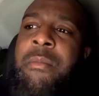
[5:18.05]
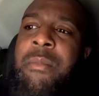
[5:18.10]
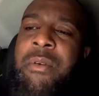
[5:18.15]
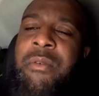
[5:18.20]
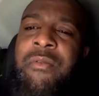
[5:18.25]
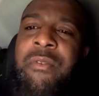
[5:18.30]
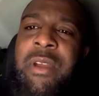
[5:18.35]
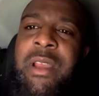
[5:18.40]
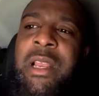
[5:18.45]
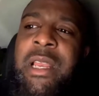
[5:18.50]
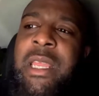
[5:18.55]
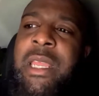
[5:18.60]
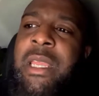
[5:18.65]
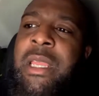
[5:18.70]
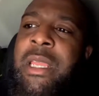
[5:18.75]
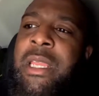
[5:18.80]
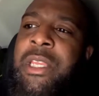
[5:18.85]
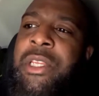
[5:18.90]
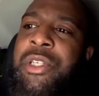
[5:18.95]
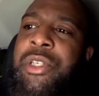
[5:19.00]
But
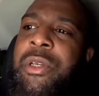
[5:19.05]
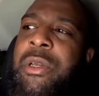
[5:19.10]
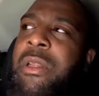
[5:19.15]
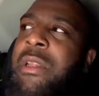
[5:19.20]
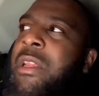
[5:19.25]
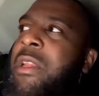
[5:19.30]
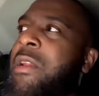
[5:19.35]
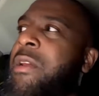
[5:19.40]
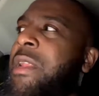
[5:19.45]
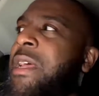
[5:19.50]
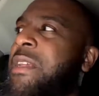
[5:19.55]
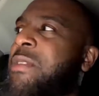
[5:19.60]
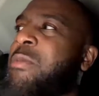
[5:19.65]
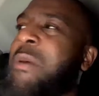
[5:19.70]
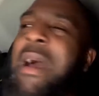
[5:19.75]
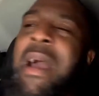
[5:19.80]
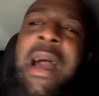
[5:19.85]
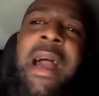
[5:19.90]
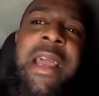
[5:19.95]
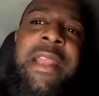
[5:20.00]
really, he should. That's
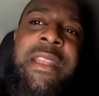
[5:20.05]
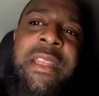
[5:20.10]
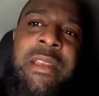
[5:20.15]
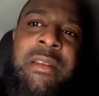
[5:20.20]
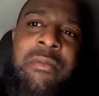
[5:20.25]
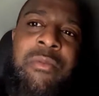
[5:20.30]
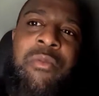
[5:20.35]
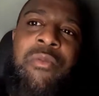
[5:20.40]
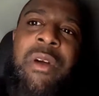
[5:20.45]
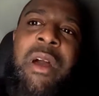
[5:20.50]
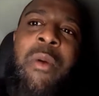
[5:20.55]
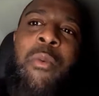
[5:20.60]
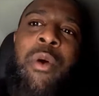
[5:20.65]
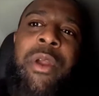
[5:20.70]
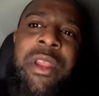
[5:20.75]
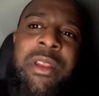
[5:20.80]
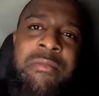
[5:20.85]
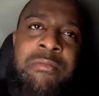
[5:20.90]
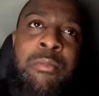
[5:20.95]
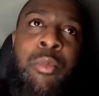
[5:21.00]
why I
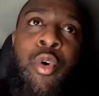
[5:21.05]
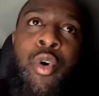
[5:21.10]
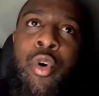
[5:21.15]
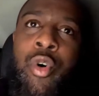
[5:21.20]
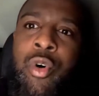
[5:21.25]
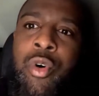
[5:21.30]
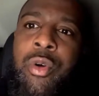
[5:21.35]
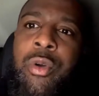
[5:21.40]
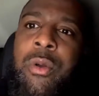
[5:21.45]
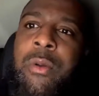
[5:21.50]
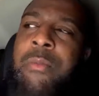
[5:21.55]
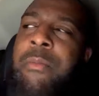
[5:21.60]
wanted more.